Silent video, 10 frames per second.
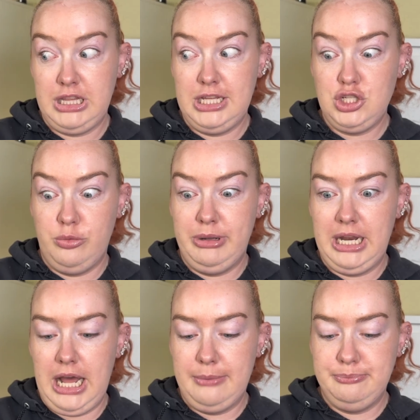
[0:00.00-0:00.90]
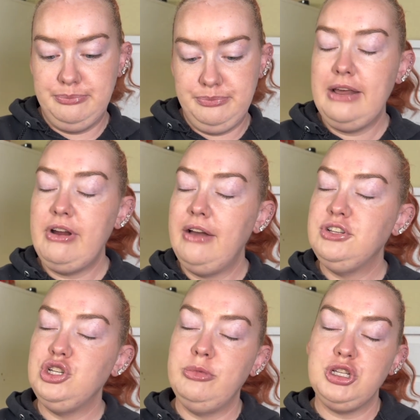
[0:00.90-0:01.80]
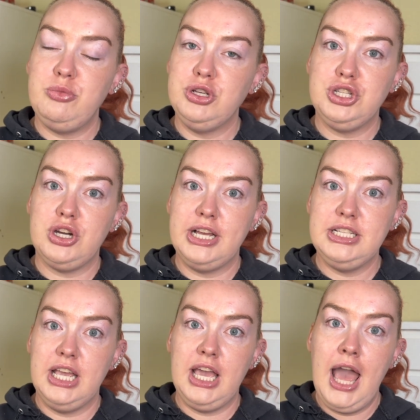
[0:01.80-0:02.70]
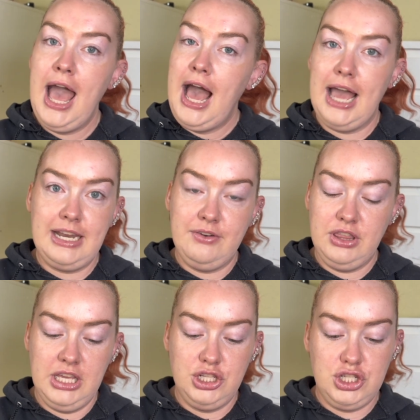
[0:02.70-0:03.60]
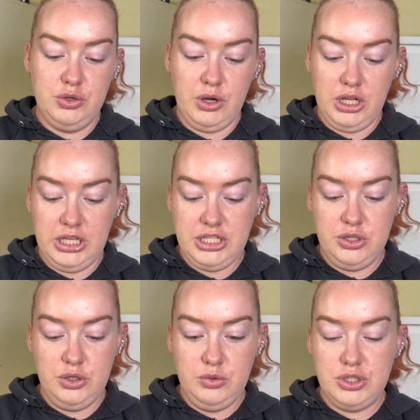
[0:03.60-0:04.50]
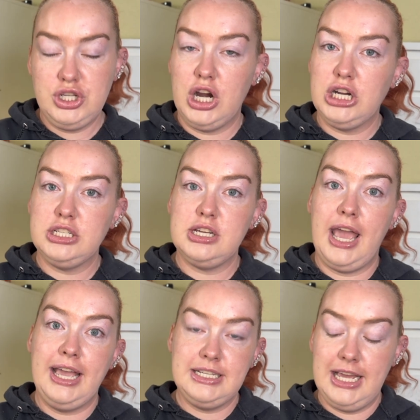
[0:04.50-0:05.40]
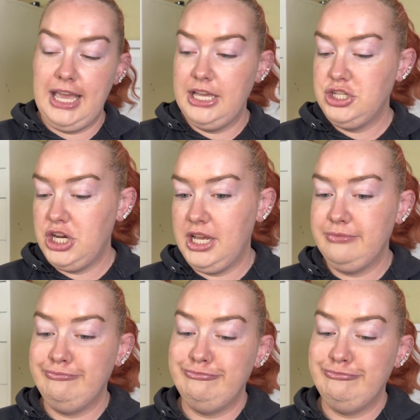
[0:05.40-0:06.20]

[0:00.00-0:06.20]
Let's open it up. I never have too much moisturizing. I never think it's too early to start anti-aging.